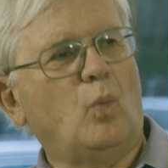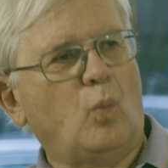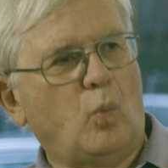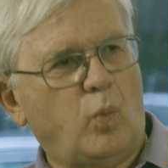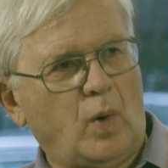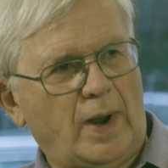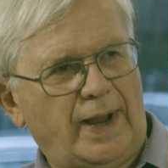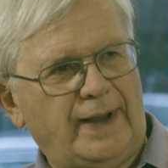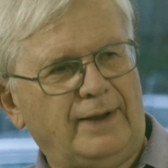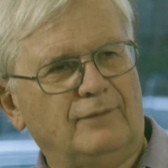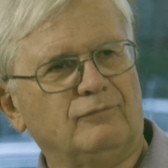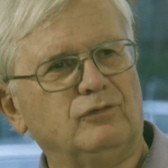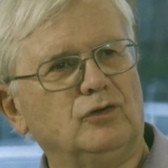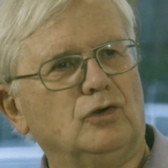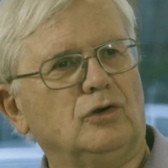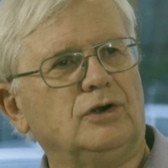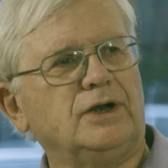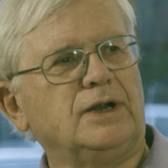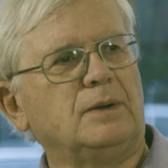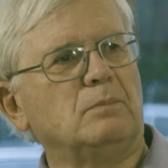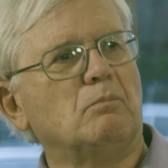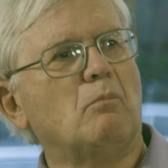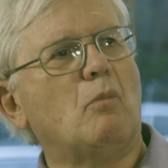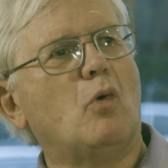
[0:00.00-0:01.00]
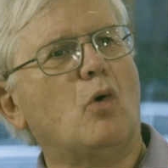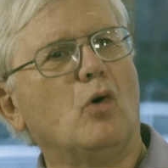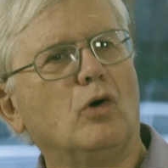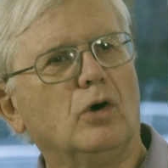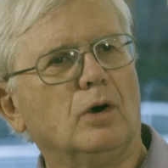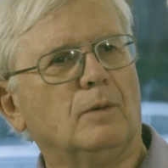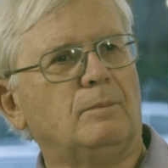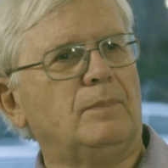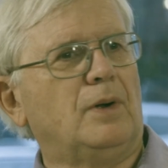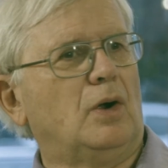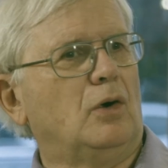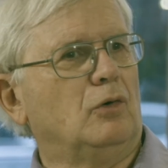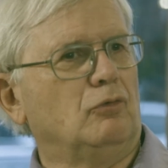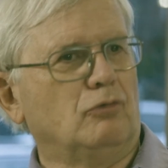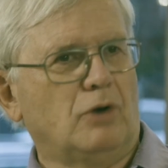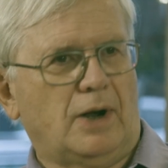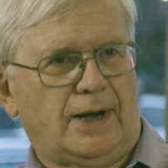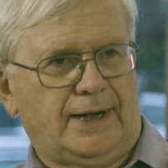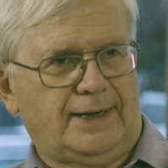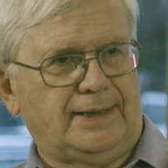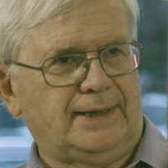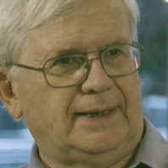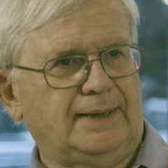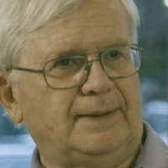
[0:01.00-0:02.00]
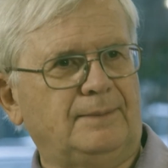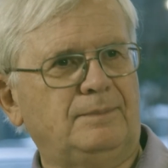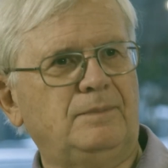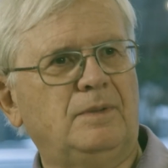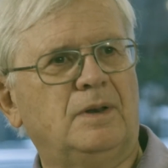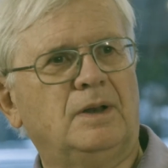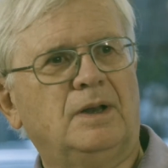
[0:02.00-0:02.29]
way of learning more about writing,